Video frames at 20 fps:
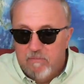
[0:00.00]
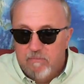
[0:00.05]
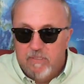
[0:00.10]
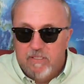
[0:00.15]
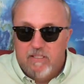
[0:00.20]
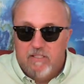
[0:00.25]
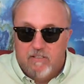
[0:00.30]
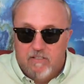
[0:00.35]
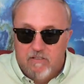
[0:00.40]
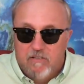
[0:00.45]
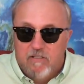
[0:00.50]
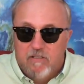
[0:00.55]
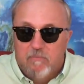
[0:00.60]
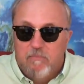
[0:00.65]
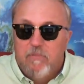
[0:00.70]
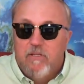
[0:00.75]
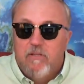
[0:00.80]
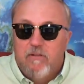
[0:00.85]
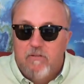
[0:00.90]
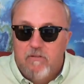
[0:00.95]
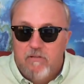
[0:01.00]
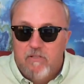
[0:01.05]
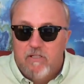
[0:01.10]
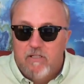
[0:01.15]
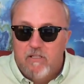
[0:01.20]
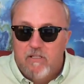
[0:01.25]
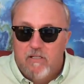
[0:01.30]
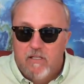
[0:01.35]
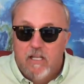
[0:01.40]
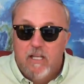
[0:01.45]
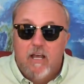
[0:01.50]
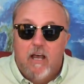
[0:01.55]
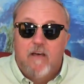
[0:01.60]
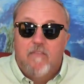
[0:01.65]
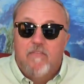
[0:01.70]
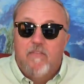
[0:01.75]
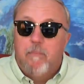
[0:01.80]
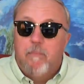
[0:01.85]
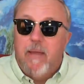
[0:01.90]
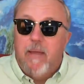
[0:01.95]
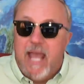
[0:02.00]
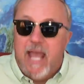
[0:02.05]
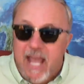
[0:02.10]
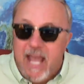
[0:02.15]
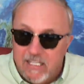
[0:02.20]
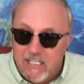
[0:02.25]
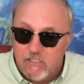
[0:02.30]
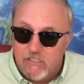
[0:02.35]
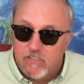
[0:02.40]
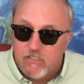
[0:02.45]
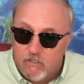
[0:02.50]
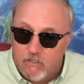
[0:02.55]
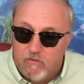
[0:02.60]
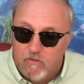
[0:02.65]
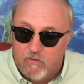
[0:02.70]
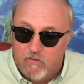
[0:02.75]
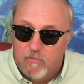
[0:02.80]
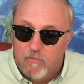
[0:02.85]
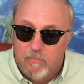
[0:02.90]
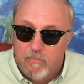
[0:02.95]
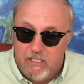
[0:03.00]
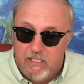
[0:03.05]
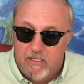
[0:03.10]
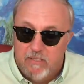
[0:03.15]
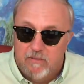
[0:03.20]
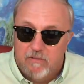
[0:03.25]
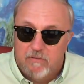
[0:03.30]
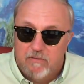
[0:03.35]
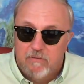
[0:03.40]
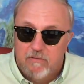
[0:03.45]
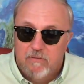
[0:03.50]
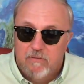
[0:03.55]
but the communion of the Passover meal?